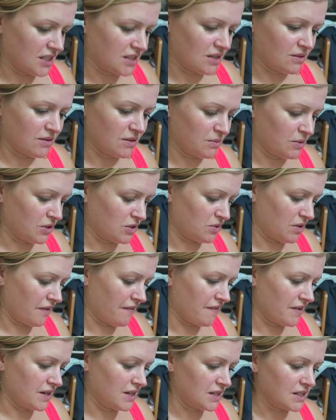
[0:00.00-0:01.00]
I don't know what to
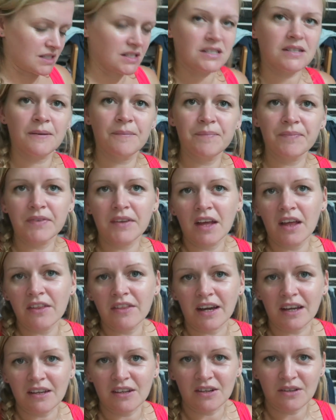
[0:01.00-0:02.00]
eat first.
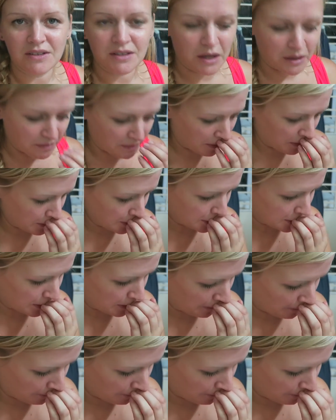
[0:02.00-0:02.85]
Thank you so much.